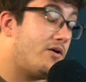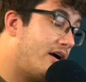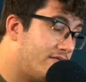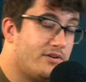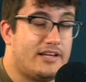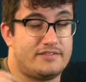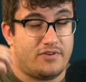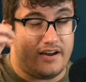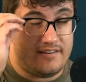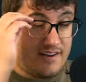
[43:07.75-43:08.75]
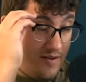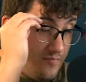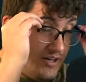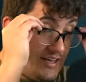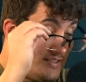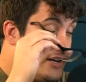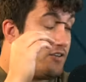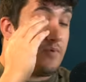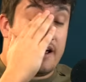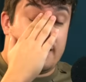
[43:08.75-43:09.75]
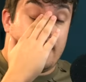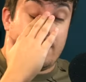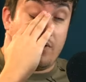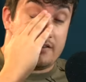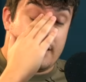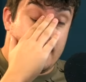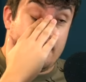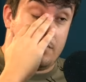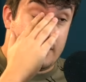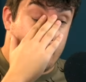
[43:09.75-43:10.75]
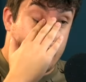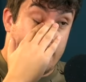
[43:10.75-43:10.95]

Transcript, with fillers: Okay, well, that's fine. But that's a good way to go out to eat without